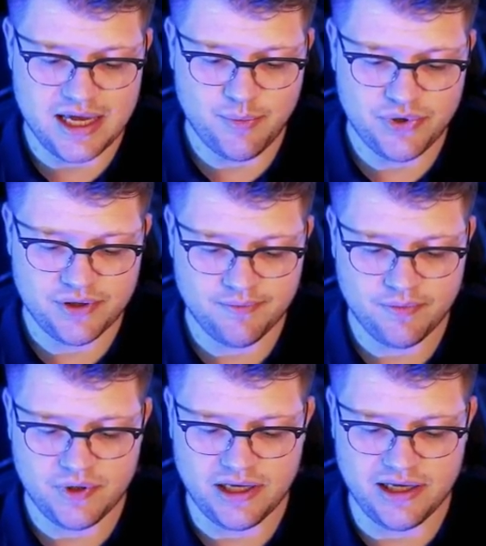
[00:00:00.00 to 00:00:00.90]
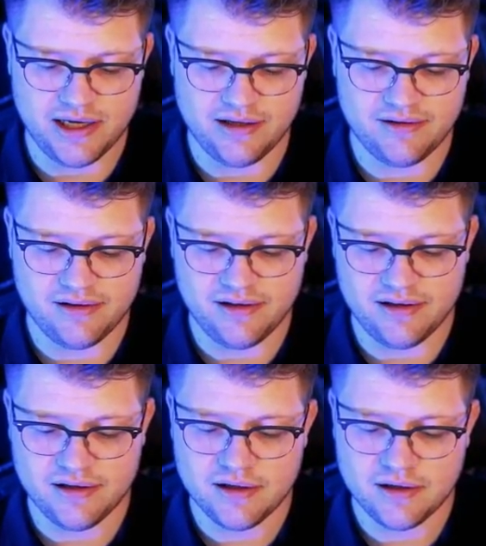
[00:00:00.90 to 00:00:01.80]
app and
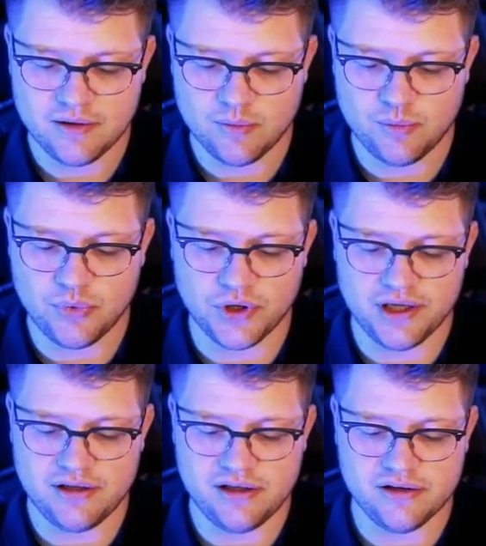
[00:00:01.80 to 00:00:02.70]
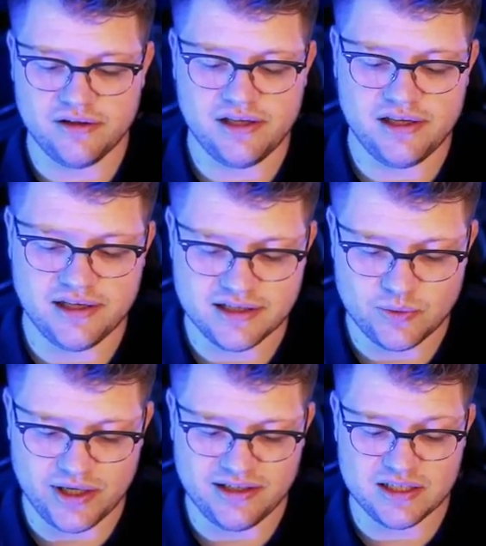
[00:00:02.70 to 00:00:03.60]
put in here the
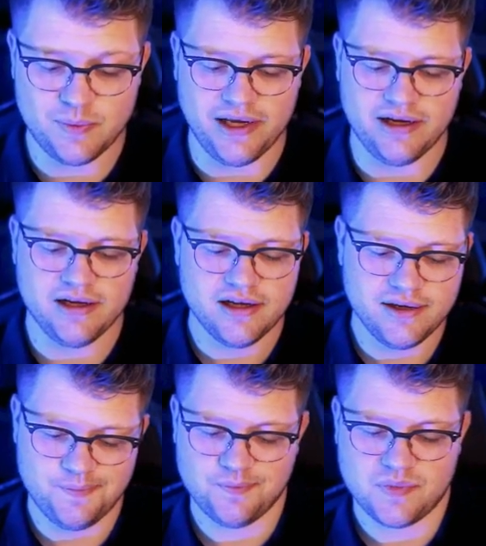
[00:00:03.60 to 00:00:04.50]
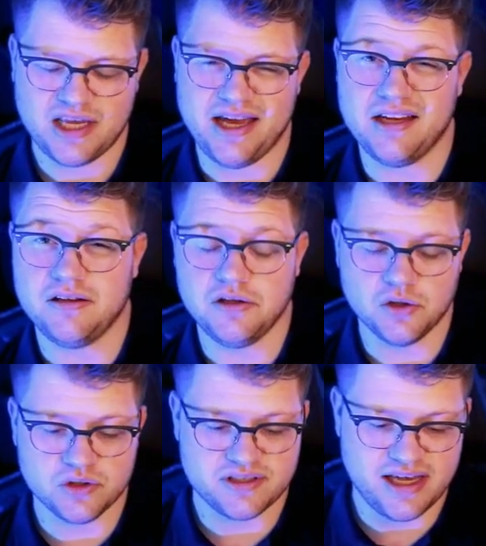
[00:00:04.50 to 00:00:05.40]
isWhiteDisplay. And the
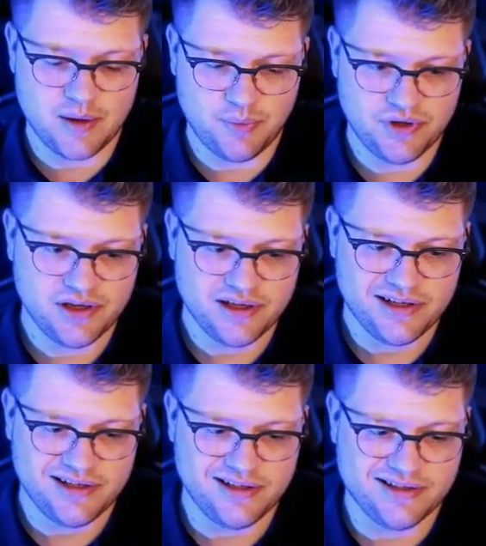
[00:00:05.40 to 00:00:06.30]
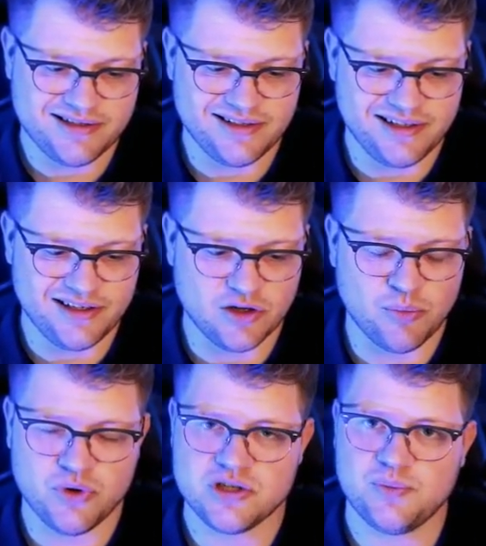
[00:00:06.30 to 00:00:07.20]
nodes app is the
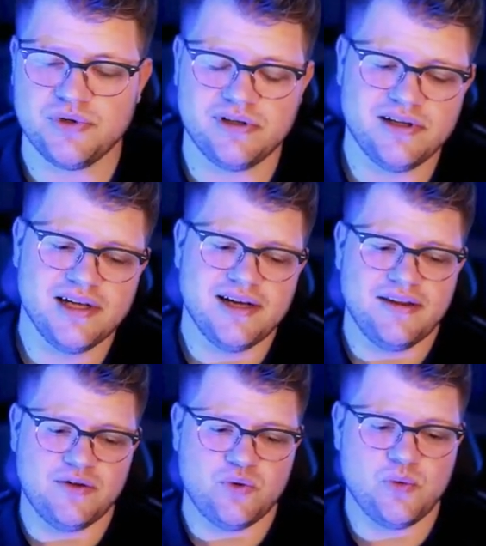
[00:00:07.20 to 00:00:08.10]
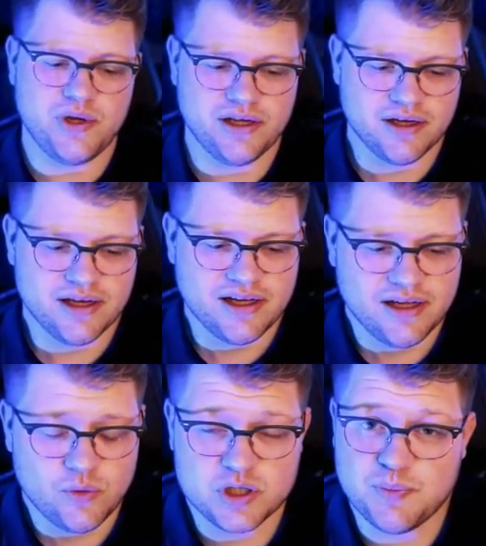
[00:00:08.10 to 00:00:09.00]
composable that will be
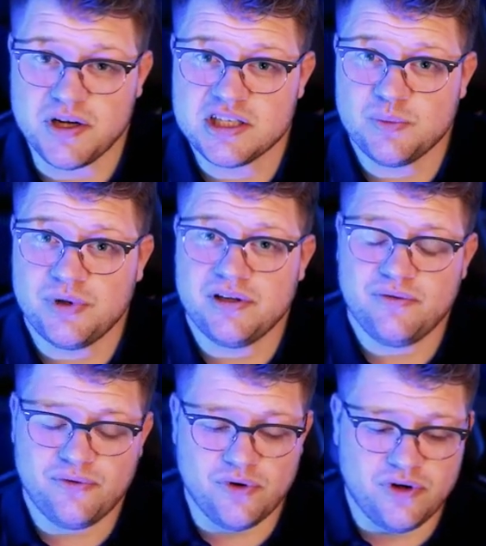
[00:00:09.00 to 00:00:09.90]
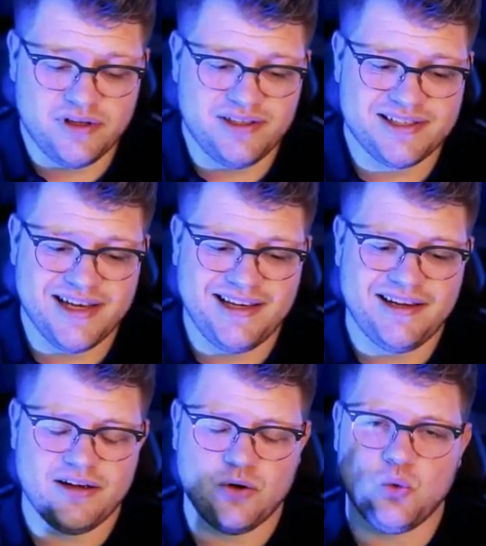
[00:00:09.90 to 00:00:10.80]
responsible for
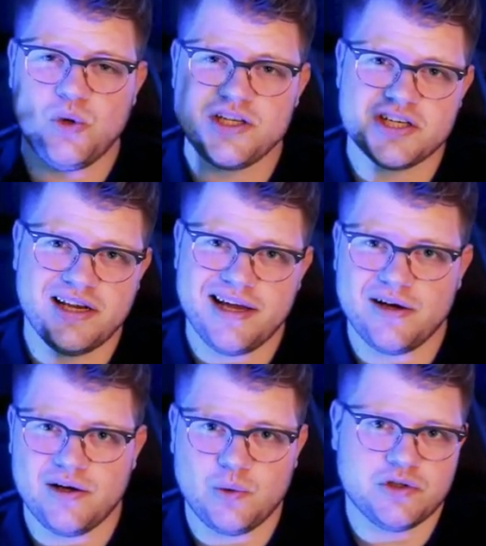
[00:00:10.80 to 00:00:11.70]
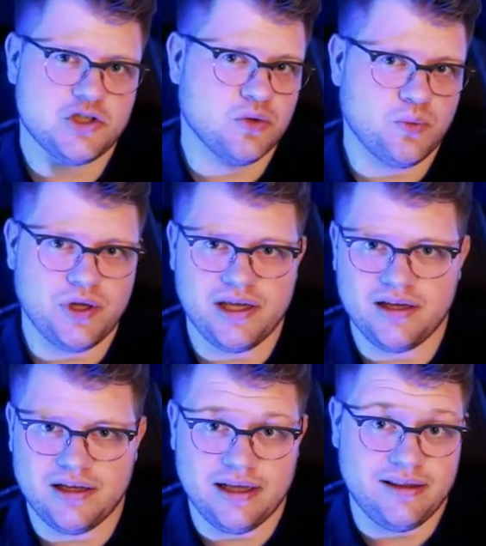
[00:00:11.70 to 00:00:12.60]
deciding which layout should
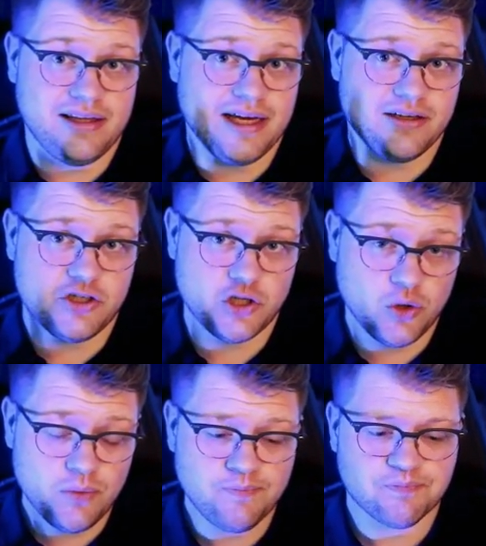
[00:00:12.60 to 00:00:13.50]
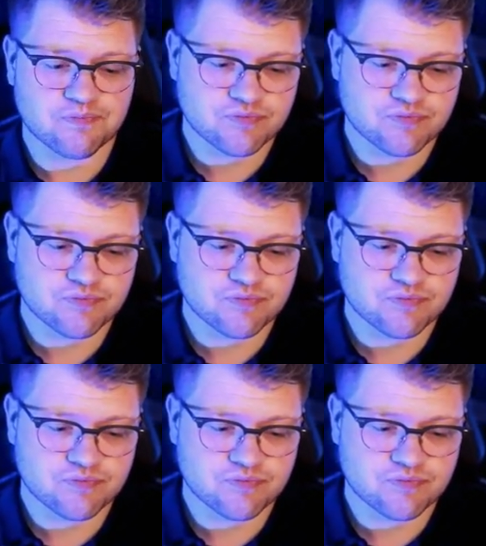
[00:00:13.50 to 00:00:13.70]
we at the end show.